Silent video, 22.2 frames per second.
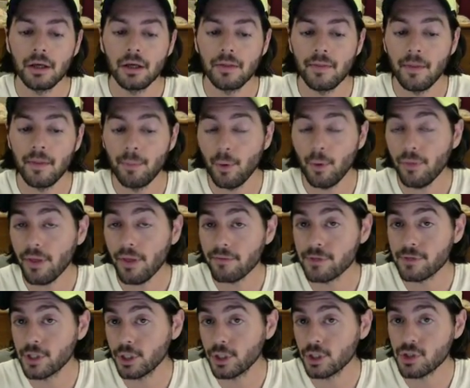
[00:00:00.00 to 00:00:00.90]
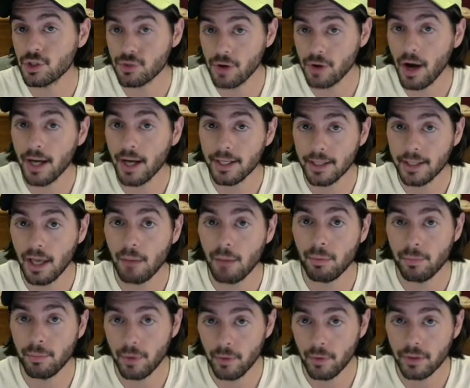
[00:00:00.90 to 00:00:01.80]
they both have good drying
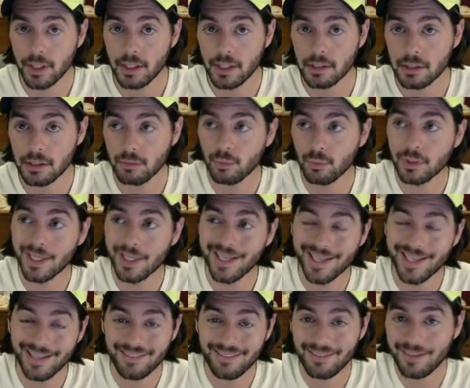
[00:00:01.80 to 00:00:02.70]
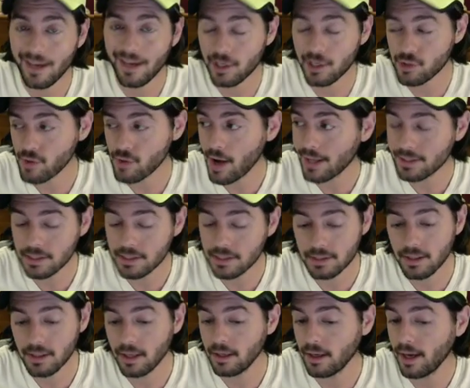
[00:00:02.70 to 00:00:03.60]
capabilities, and when they get to that dried
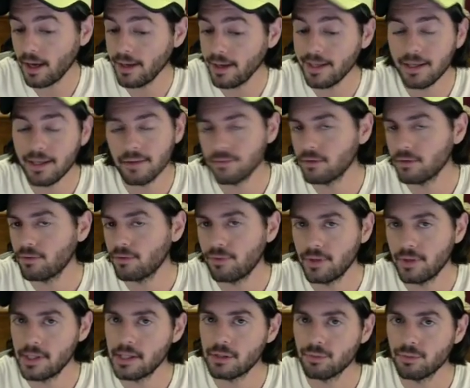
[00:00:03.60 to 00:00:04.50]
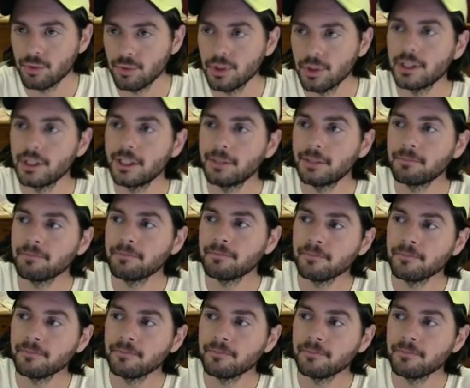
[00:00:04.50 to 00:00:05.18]
state, any of the figs really,